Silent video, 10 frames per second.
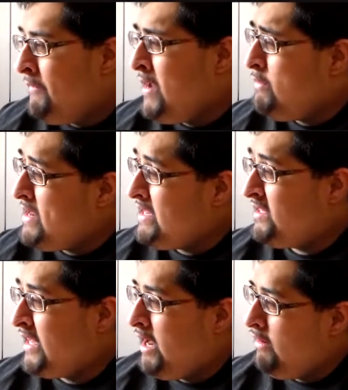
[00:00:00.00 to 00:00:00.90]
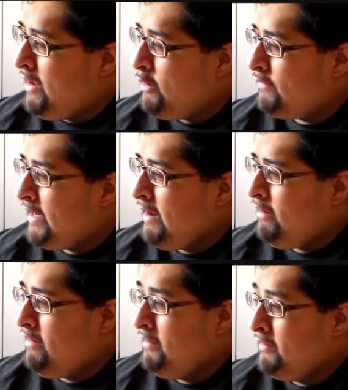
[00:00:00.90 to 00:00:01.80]
I think we need security over
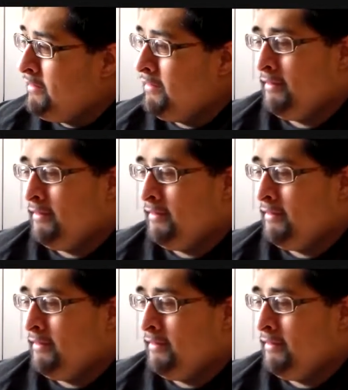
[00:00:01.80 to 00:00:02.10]
here.